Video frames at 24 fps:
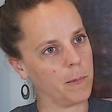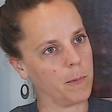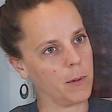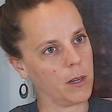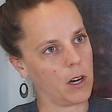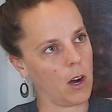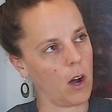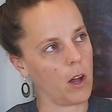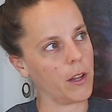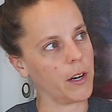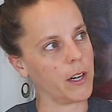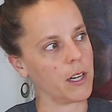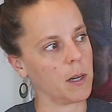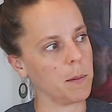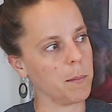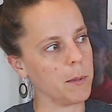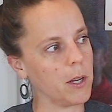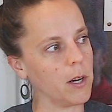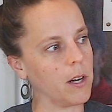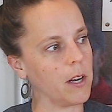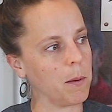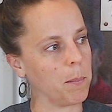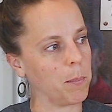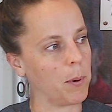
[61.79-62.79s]
We call it a
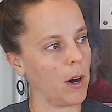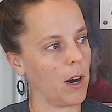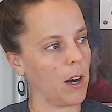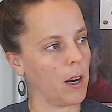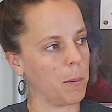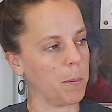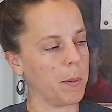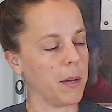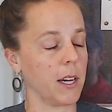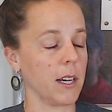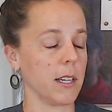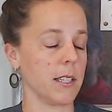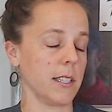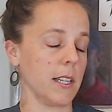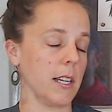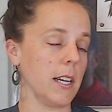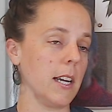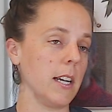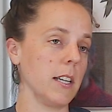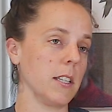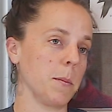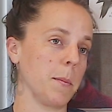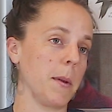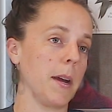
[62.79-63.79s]
community park because
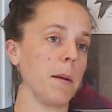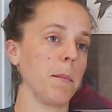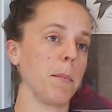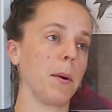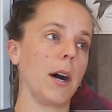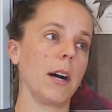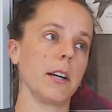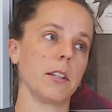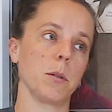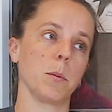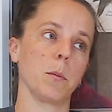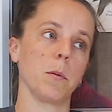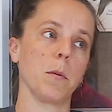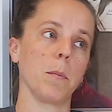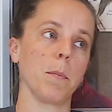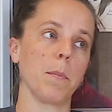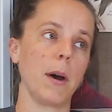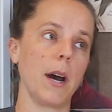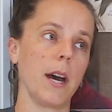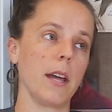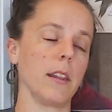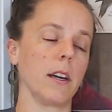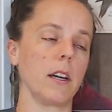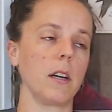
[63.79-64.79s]
it is made possible
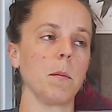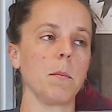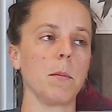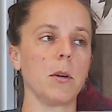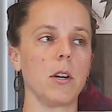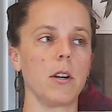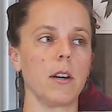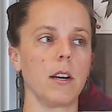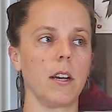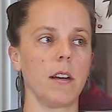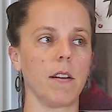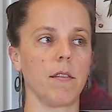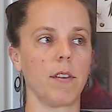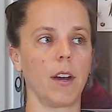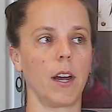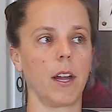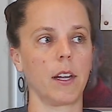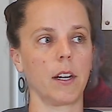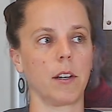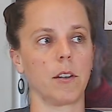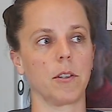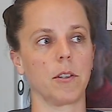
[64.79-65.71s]
by the community of Valle